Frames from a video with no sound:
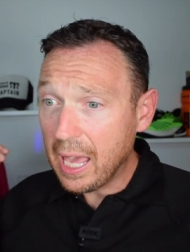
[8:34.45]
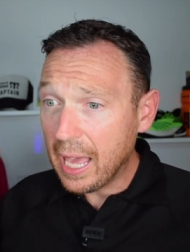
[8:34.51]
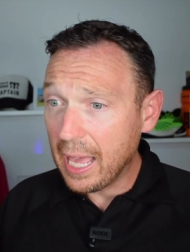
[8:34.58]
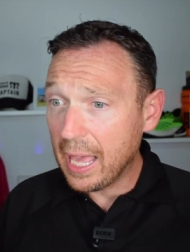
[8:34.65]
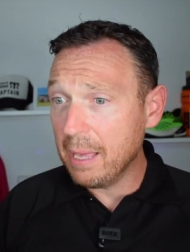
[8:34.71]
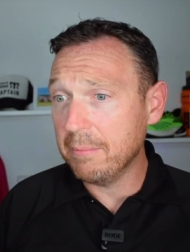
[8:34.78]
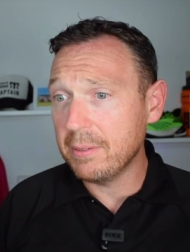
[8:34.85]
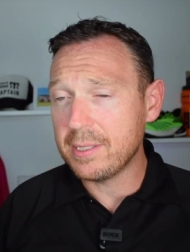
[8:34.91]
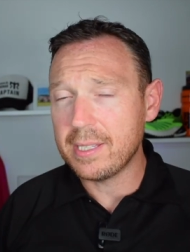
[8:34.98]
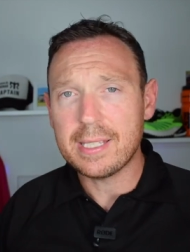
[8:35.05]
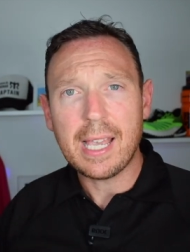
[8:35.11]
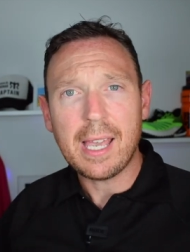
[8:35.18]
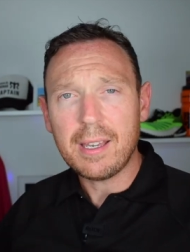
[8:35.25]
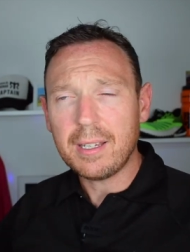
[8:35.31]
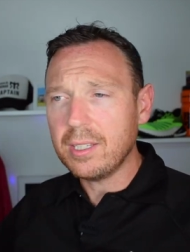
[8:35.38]
ambulances?
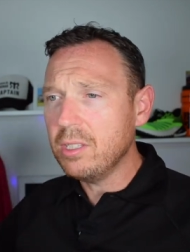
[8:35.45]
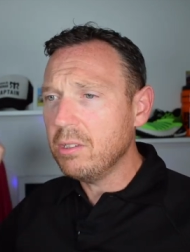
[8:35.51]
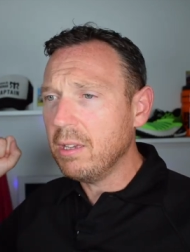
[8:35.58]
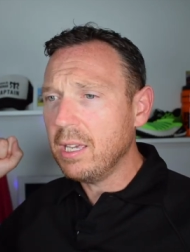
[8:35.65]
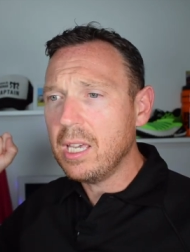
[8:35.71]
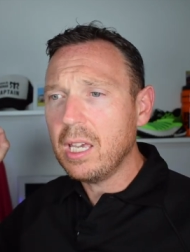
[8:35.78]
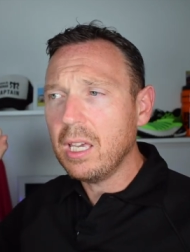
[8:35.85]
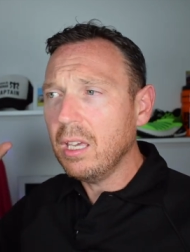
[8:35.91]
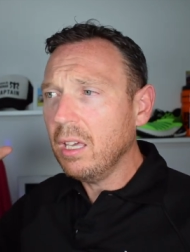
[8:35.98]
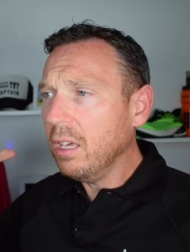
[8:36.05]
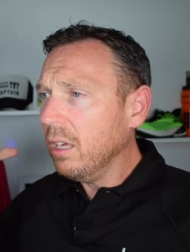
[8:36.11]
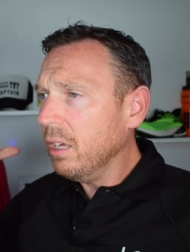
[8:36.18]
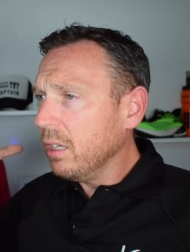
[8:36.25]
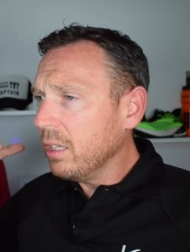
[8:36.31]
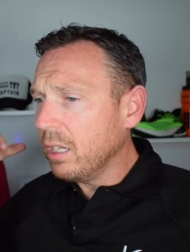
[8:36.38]
How can you hear,
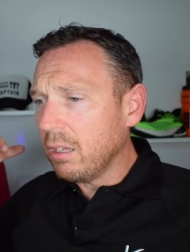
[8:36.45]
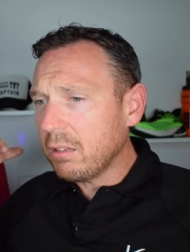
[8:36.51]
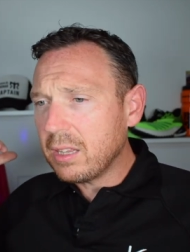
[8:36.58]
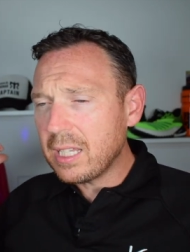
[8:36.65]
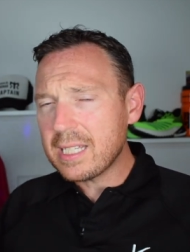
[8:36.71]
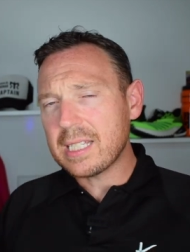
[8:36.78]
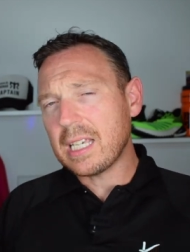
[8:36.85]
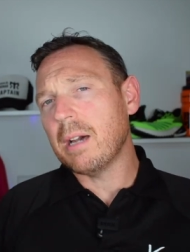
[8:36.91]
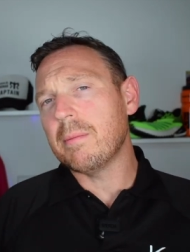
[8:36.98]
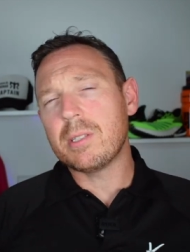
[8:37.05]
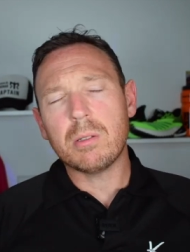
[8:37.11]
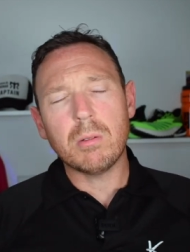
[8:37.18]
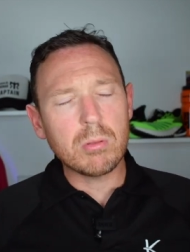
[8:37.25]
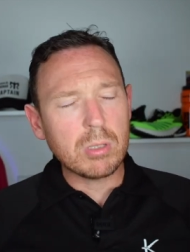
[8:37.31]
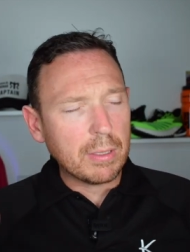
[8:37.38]
you know, things coming
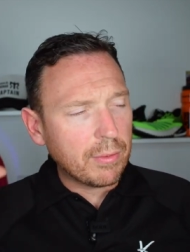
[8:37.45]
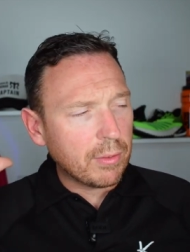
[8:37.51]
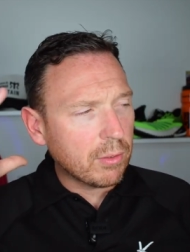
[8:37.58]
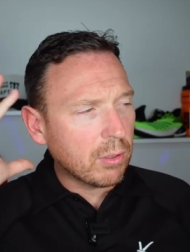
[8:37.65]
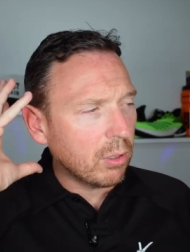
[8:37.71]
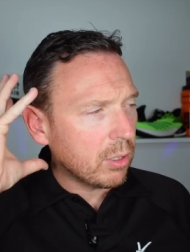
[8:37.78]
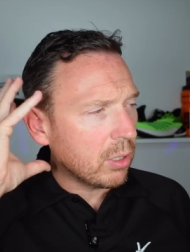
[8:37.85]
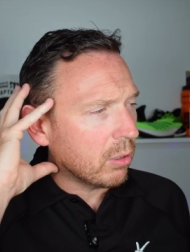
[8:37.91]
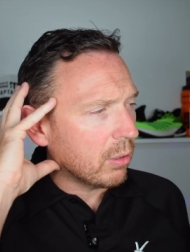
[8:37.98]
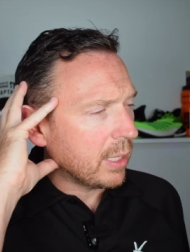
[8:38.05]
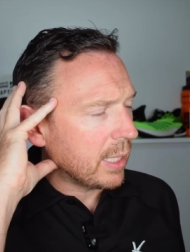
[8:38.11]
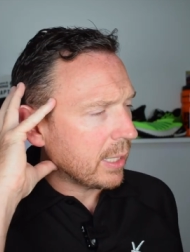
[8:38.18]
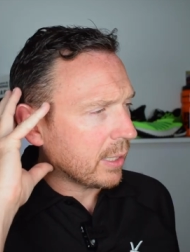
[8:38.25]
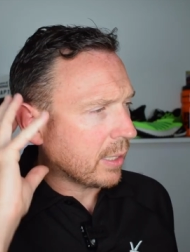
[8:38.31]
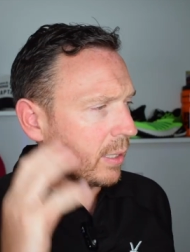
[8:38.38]
towards you if you've got your
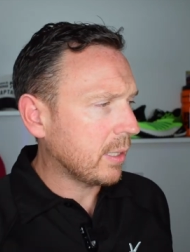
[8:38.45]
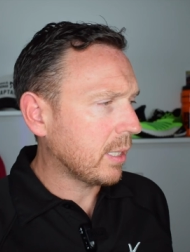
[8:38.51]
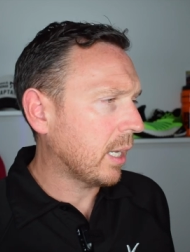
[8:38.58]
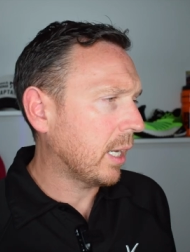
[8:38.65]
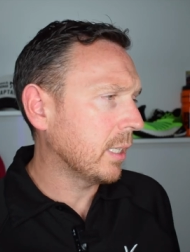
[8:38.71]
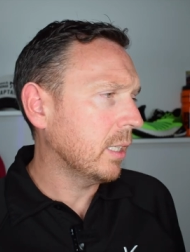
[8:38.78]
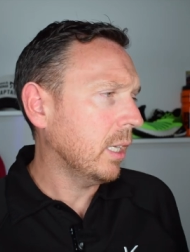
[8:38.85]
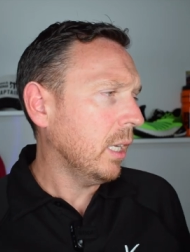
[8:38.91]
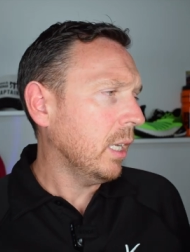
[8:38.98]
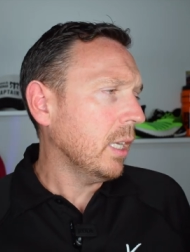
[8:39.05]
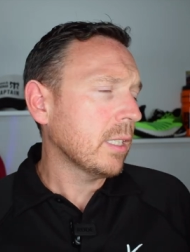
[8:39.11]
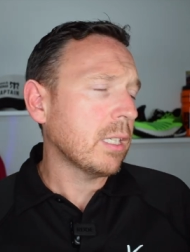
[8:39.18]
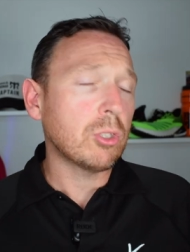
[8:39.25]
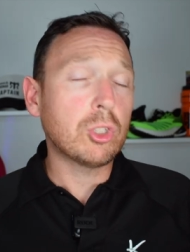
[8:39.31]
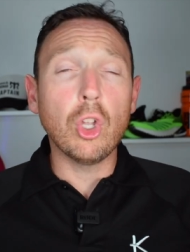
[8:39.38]
ears contained?
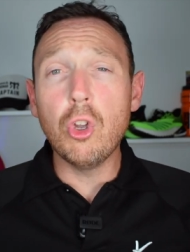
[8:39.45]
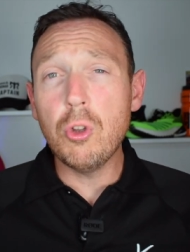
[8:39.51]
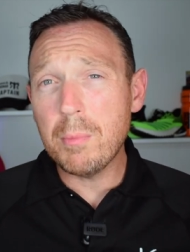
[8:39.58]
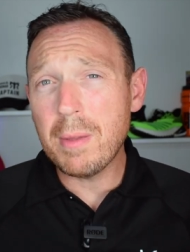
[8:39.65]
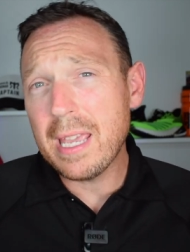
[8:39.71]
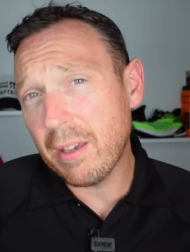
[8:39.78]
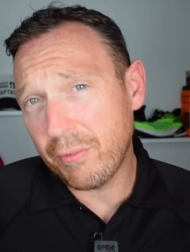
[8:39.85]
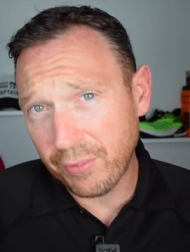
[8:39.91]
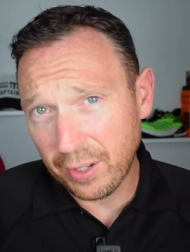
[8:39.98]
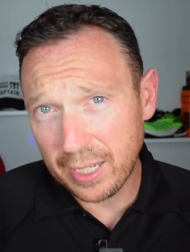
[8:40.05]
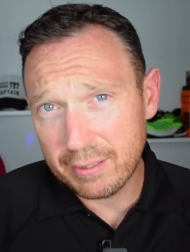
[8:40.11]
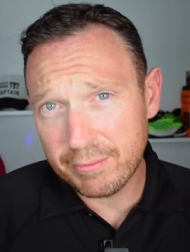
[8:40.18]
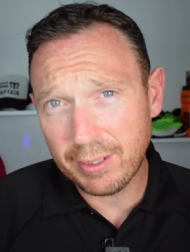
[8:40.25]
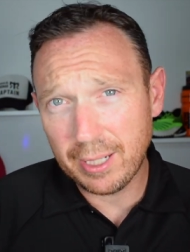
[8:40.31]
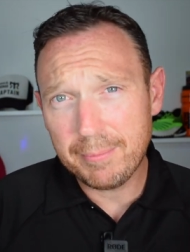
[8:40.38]
So do me a
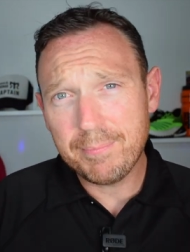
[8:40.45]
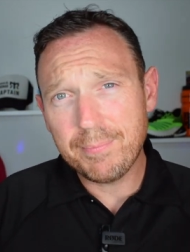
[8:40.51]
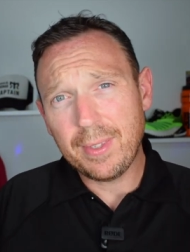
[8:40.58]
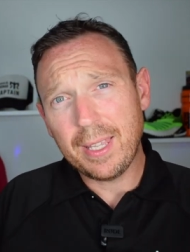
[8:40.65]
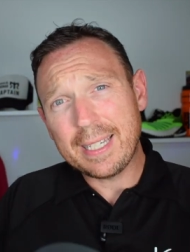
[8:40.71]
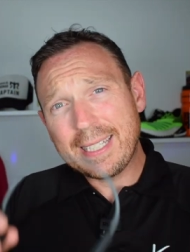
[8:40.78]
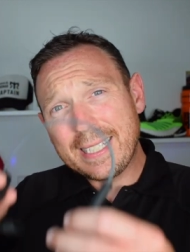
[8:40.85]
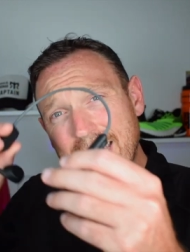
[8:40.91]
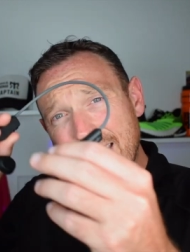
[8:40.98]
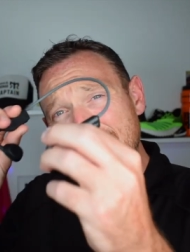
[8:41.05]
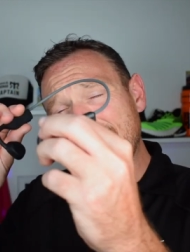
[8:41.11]
favour and get